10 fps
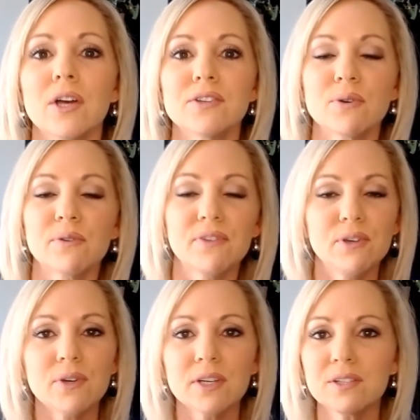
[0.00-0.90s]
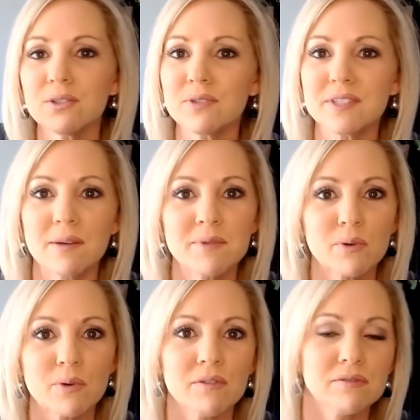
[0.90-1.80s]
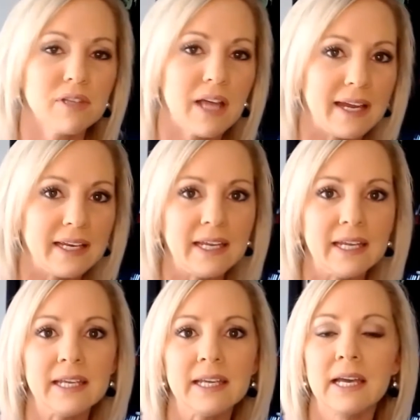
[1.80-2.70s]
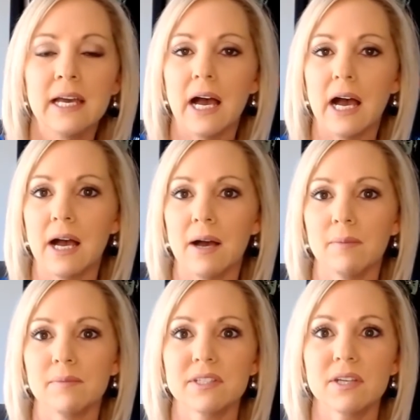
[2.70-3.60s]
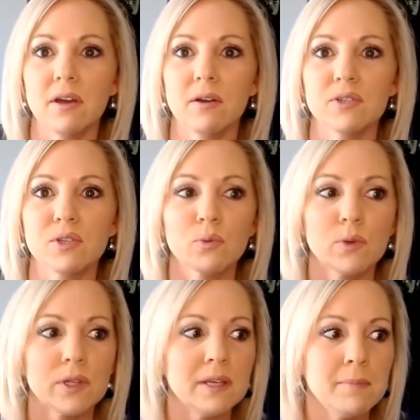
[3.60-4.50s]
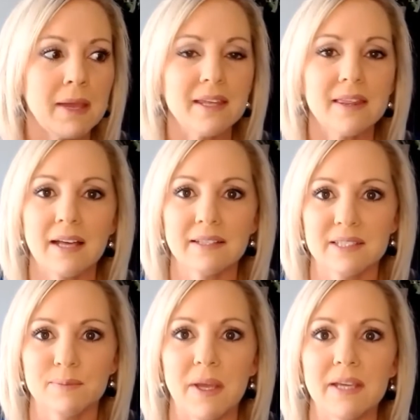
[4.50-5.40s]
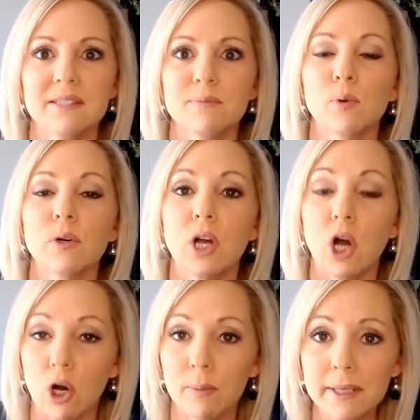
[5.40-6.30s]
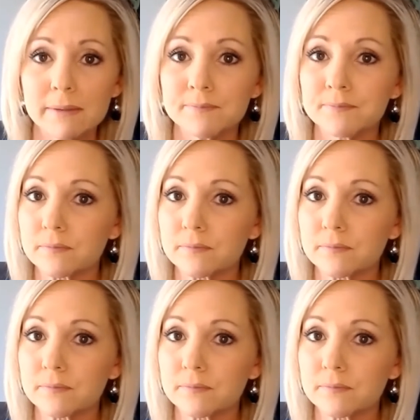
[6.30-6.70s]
So if you can do some sort of lighting to really make that space more calming.